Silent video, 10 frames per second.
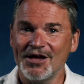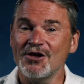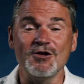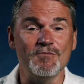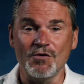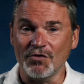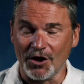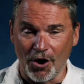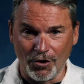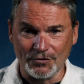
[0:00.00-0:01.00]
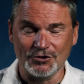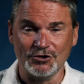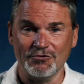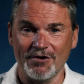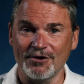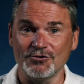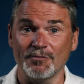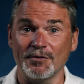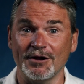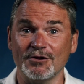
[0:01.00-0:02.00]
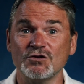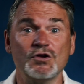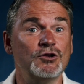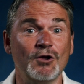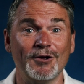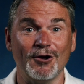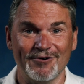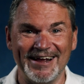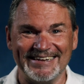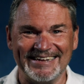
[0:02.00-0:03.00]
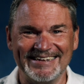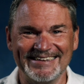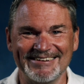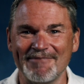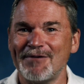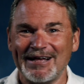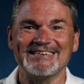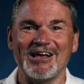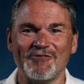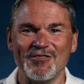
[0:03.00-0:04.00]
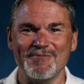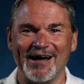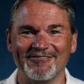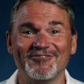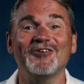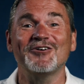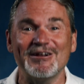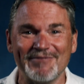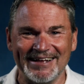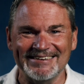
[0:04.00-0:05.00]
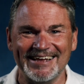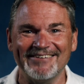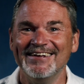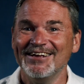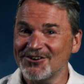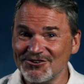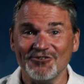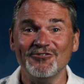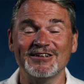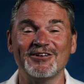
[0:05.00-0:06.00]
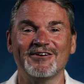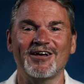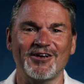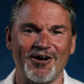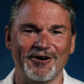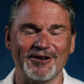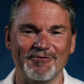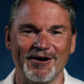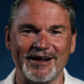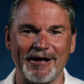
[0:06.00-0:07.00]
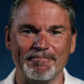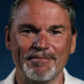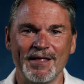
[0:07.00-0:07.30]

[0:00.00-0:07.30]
you're moving oxygen around your blood, so you're doing it already. So pat yourself on the back, feel good about yourself, because you're already doing a cardio workout.